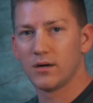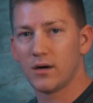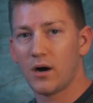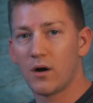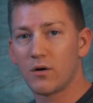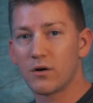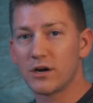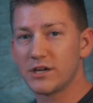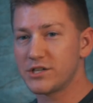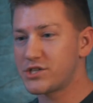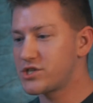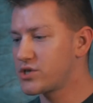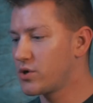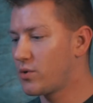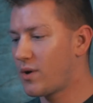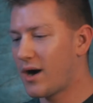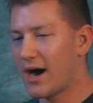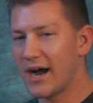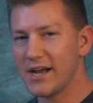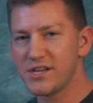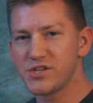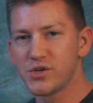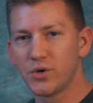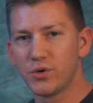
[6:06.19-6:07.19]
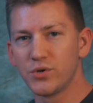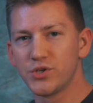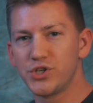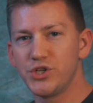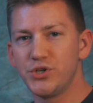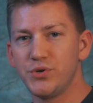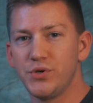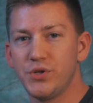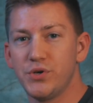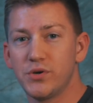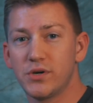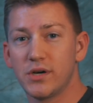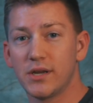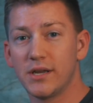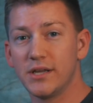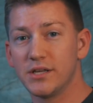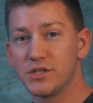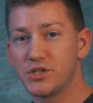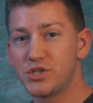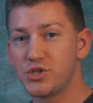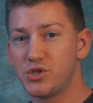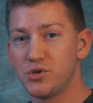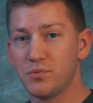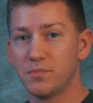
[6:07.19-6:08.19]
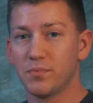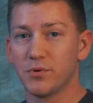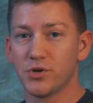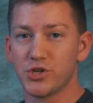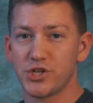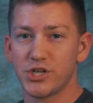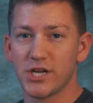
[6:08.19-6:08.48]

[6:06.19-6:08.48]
Alright, so I told you you could get super